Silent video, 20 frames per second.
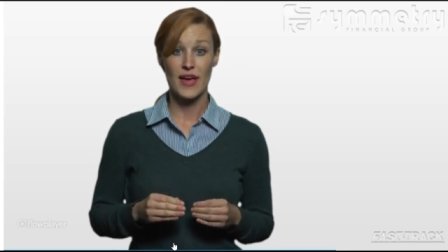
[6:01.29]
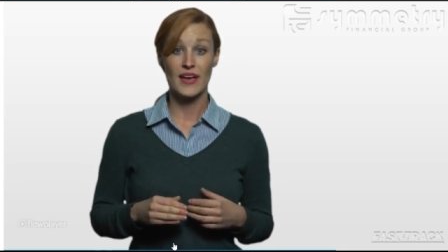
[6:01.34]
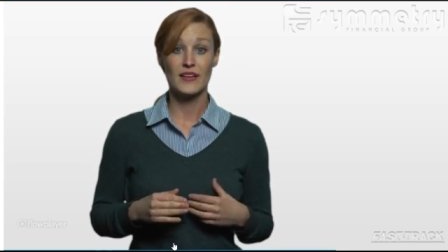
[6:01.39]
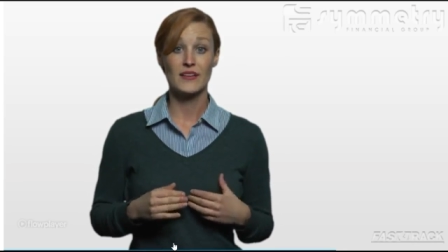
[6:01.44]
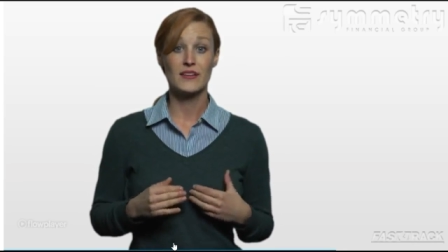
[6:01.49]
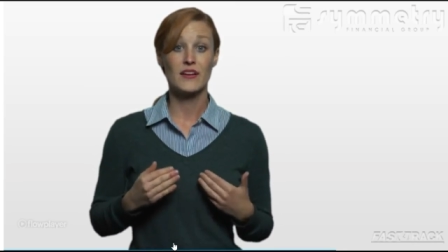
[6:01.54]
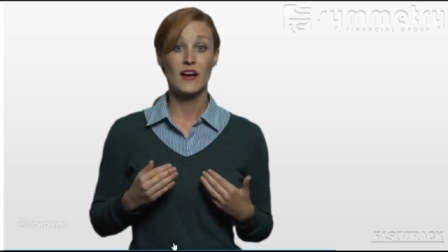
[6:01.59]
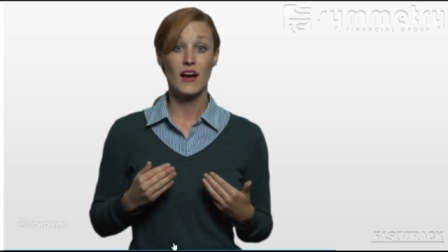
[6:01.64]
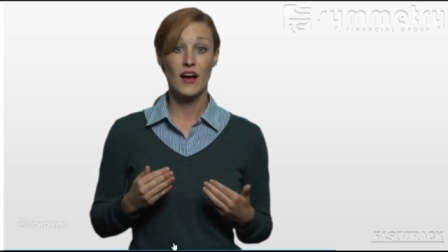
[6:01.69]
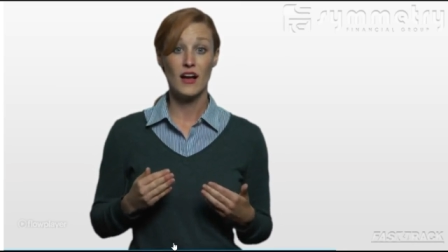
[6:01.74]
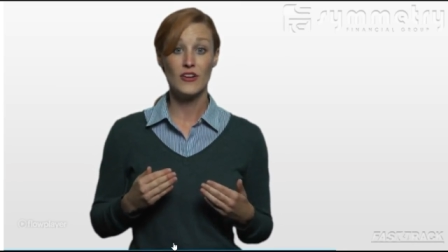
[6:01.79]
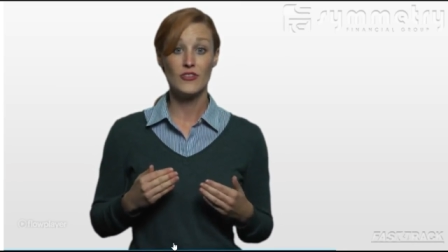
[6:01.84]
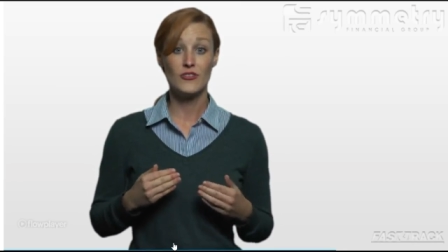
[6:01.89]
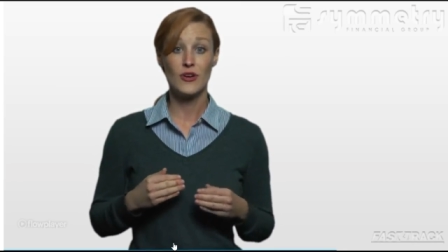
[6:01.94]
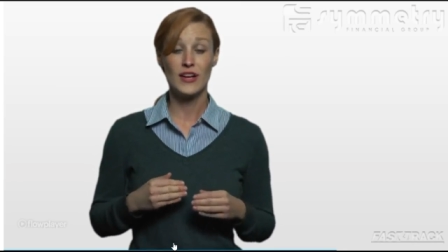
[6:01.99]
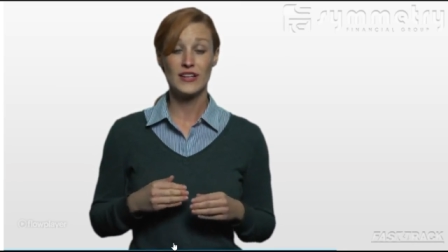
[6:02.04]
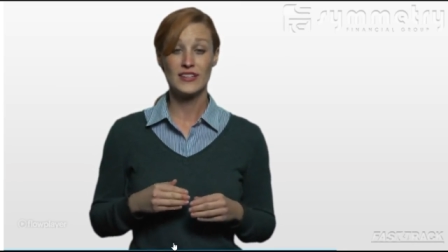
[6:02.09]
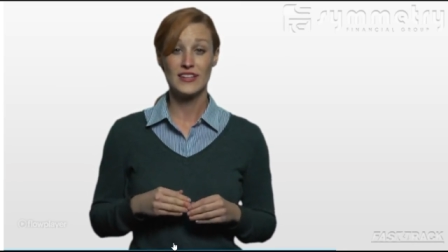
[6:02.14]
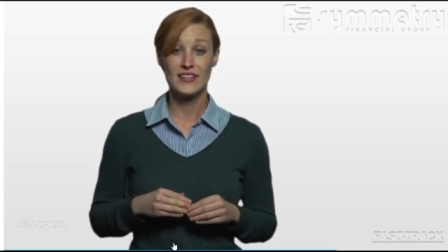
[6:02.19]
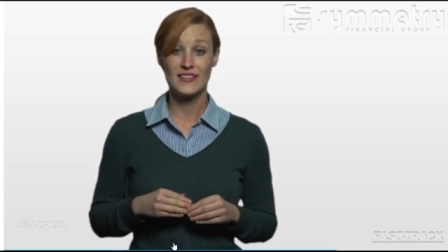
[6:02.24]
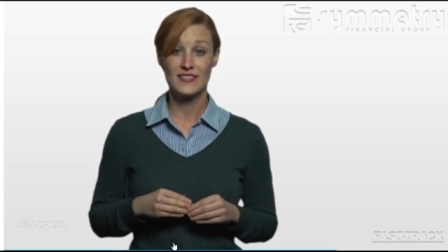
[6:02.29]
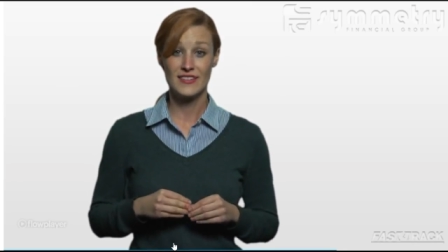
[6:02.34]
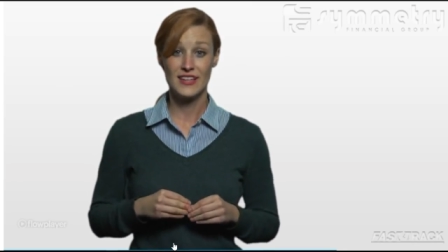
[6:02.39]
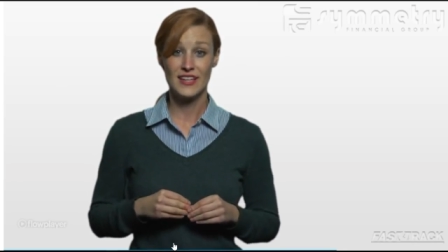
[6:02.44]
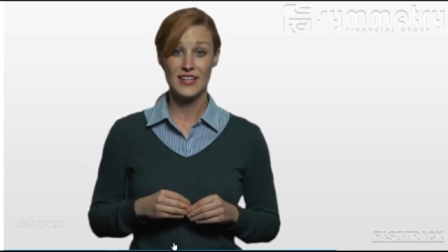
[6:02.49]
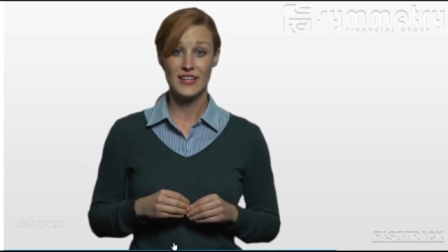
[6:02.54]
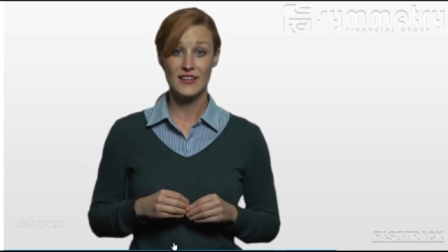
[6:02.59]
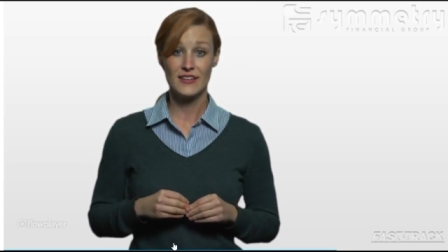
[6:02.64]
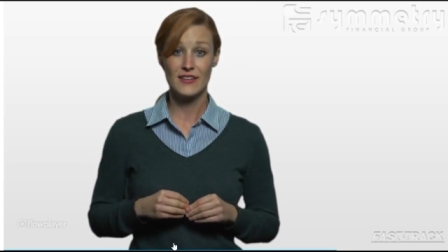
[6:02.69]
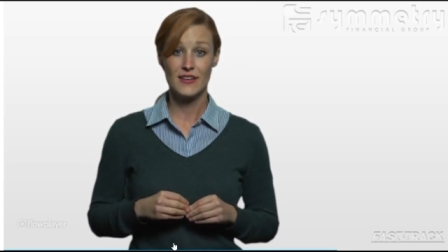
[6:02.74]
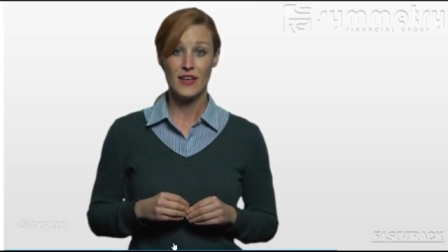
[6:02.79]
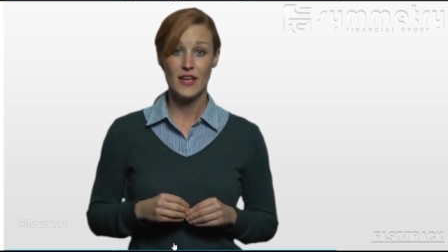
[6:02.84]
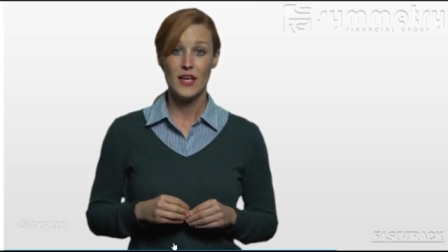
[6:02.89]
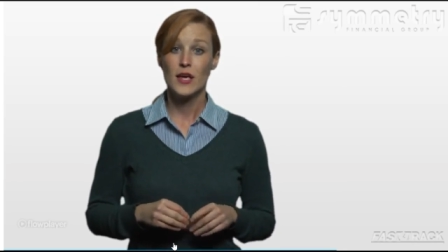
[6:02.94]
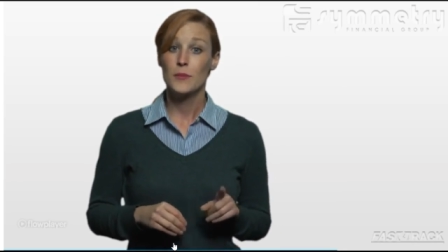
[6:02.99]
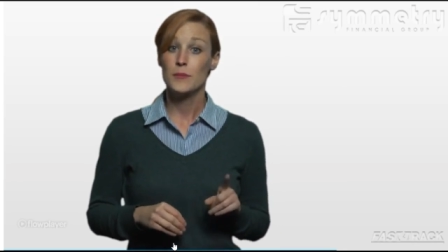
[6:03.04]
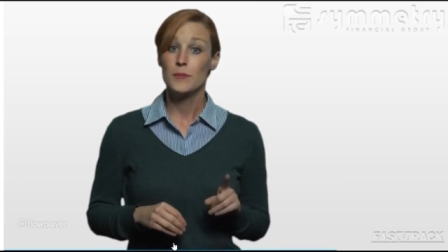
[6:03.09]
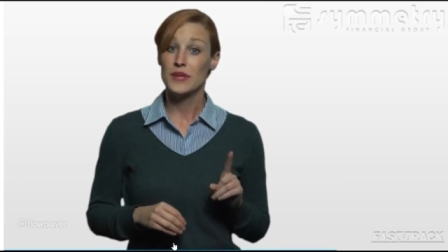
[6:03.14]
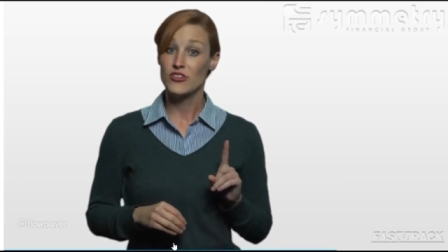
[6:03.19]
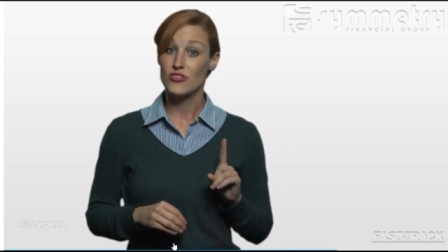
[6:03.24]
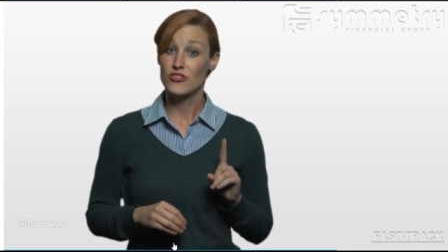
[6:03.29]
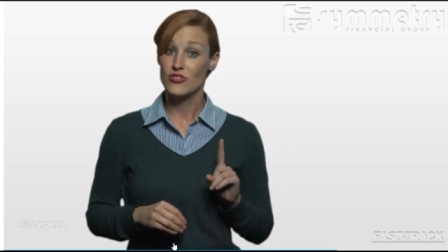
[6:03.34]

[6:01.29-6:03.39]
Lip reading: and contracting is needed, be